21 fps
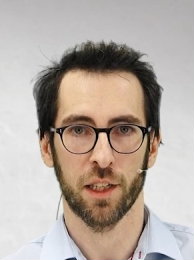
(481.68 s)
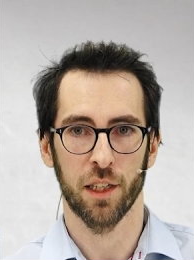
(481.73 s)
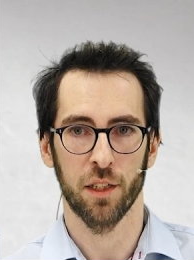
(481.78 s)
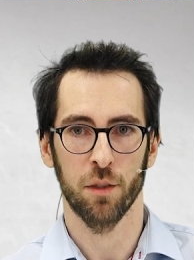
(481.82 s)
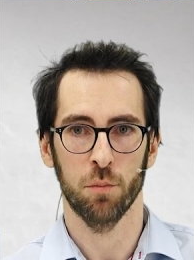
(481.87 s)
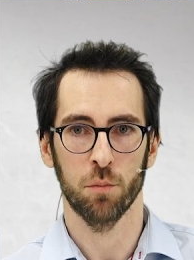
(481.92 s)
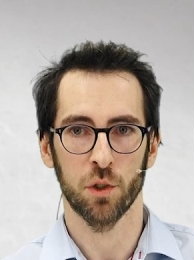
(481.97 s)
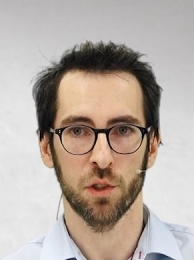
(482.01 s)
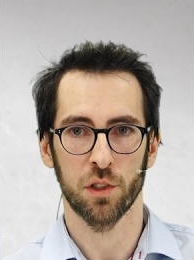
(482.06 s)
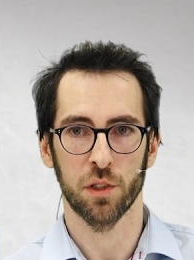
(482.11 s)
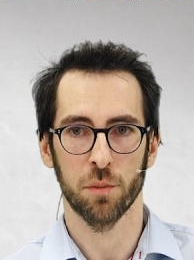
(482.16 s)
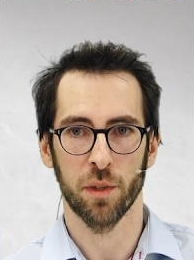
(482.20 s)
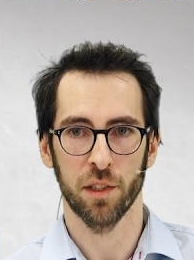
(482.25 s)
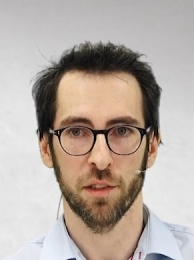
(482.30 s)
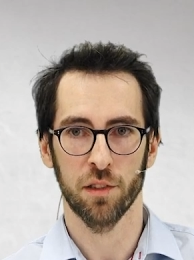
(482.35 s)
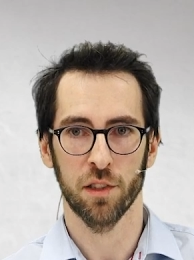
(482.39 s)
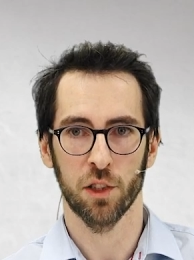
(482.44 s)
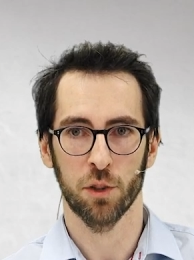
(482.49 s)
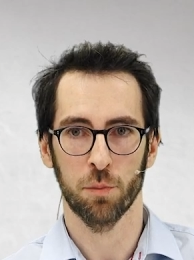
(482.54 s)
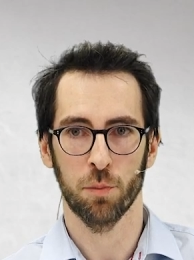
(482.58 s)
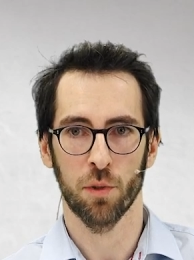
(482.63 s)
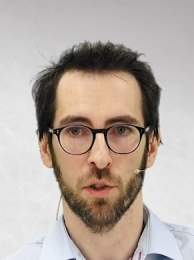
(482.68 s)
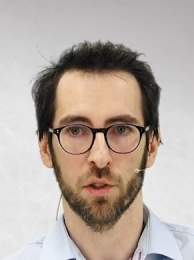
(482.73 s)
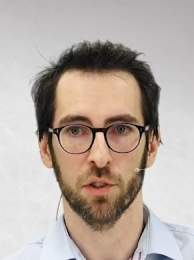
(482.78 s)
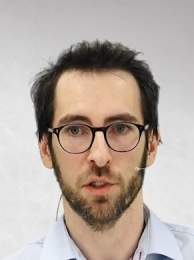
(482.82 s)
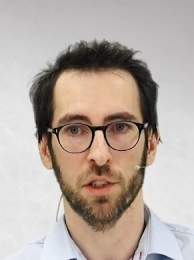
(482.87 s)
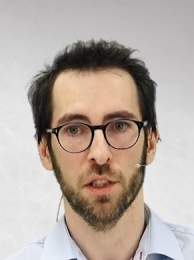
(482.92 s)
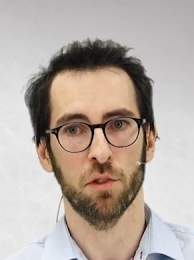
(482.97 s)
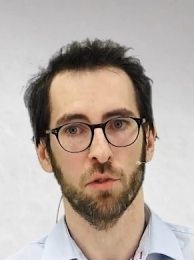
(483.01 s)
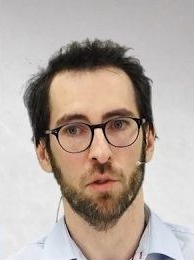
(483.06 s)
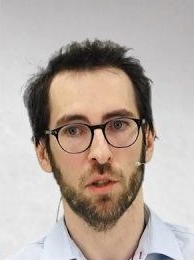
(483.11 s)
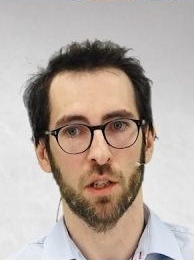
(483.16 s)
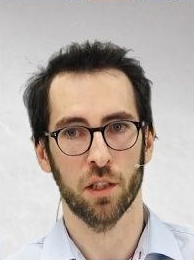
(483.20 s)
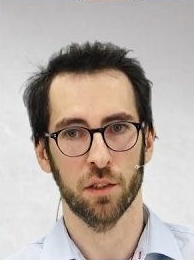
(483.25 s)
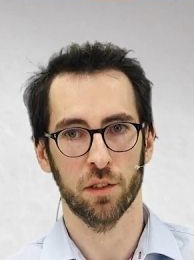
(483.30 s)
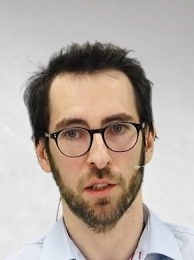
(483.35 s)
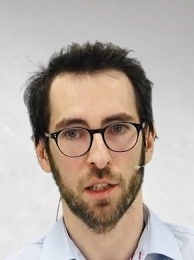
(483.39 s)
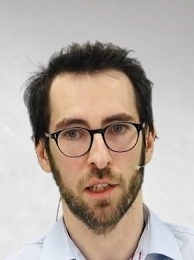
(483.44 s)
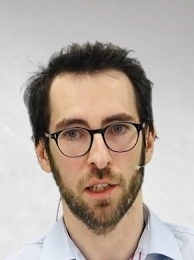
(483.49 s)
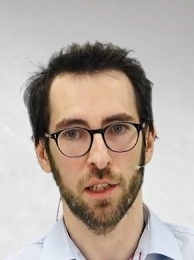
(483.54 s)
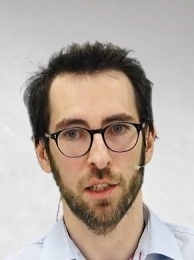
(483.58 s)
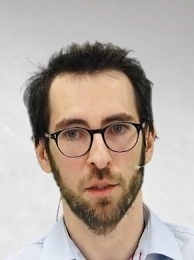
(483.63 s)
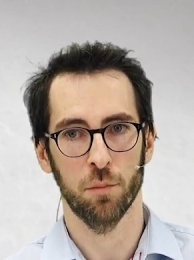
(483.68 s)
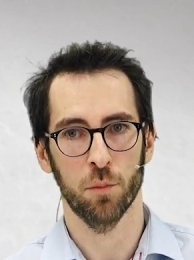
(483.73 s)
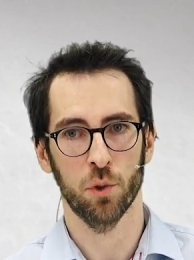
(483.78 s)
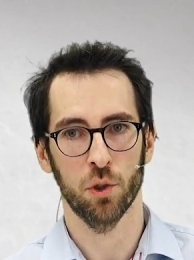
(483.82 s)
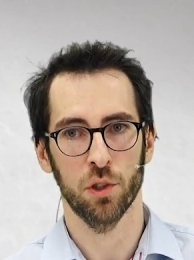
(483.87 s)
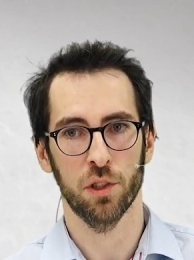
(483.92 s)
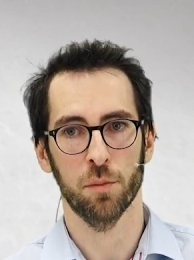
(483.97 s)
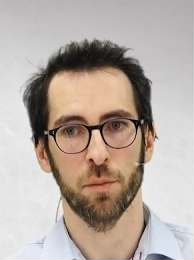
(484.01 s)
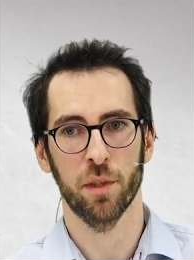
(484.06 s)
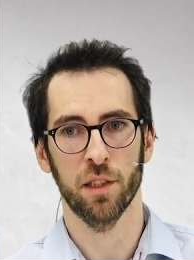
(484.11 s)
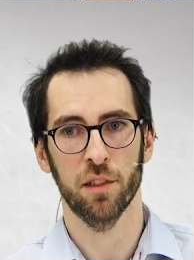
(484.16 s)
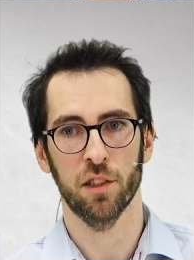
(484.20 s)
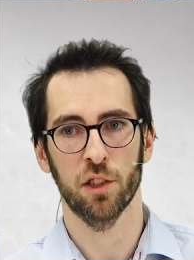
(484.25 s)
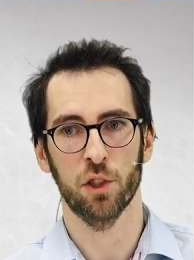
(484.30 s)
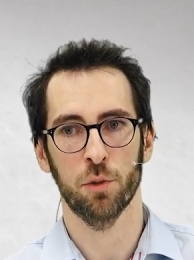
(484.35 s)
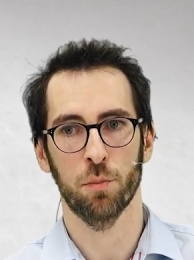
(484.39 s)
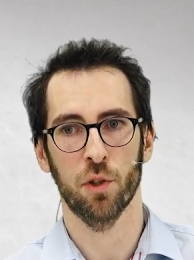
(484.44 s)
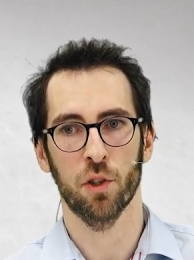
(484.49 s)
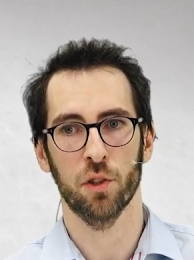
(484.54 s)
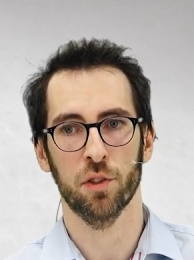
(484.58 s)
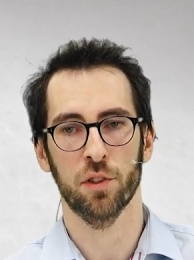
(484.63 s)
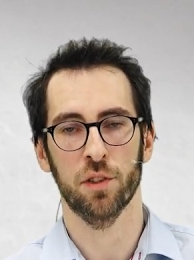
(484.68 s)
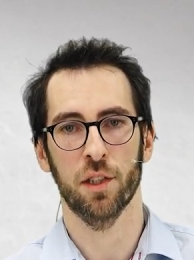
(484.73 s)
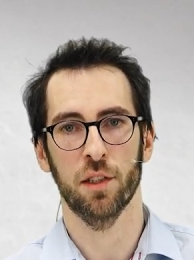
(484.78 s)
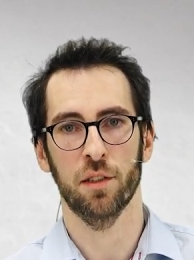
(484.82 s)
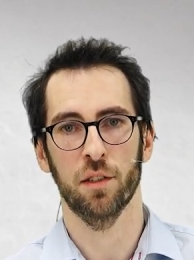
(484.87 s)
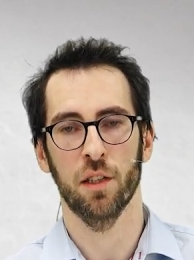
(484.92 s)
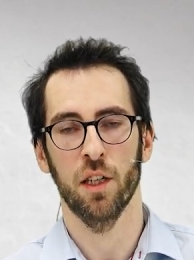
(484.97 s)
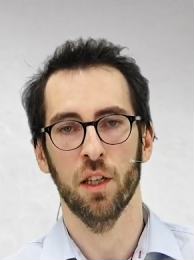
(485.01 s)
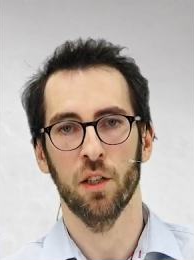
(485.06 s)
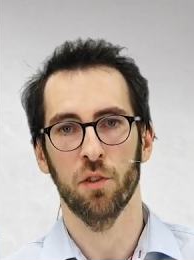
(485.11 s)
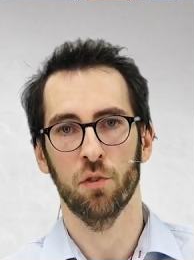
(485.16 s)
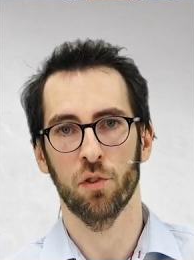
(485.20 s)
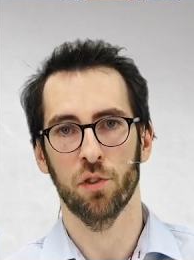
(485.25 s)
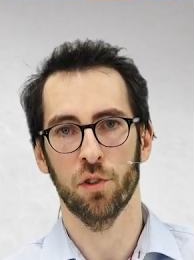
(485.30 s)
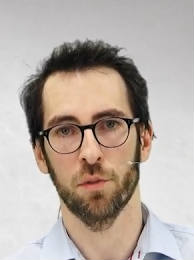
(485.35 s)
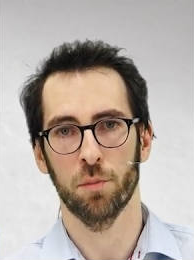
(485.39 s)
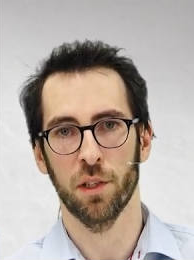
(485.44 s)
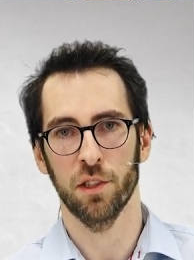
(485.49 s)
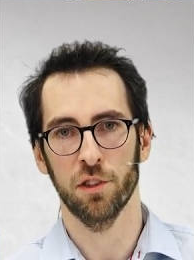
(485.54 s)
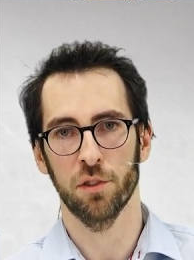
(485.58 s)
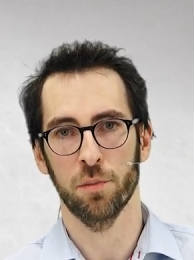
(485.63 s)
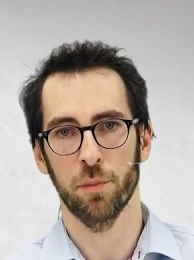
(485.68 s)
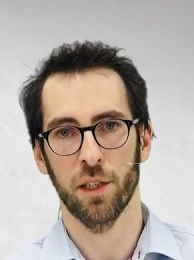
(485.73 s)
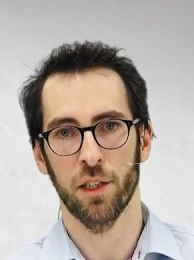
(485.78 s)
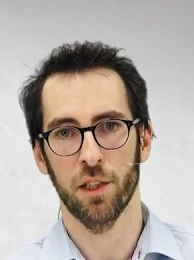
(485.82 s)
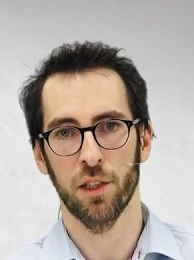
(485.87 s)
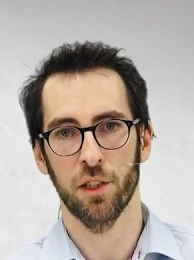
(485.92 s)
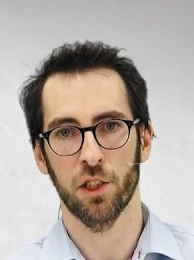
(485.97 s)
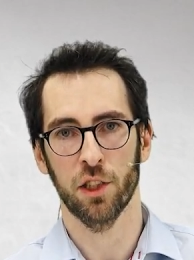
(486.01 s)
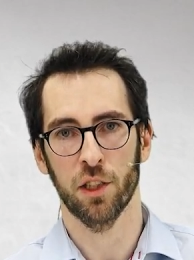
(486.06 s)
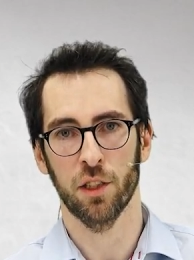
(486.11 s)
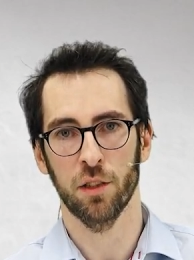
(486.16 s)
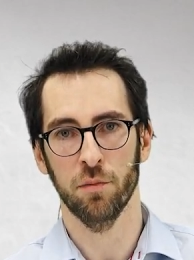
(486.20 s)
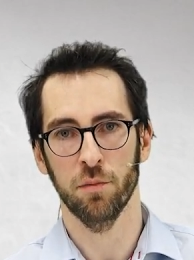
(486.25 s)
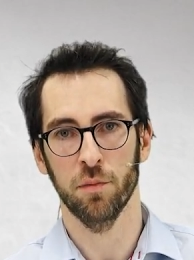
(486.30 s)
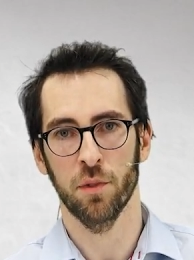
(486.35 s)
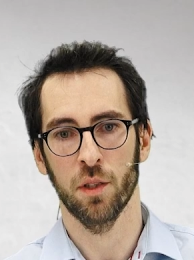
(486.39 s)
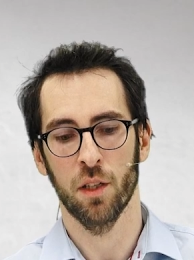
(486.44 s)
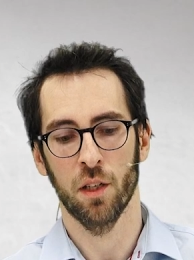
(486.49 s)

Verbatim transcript: CAN multi-message block set or RTI LIN multi-message block set to the bus manager,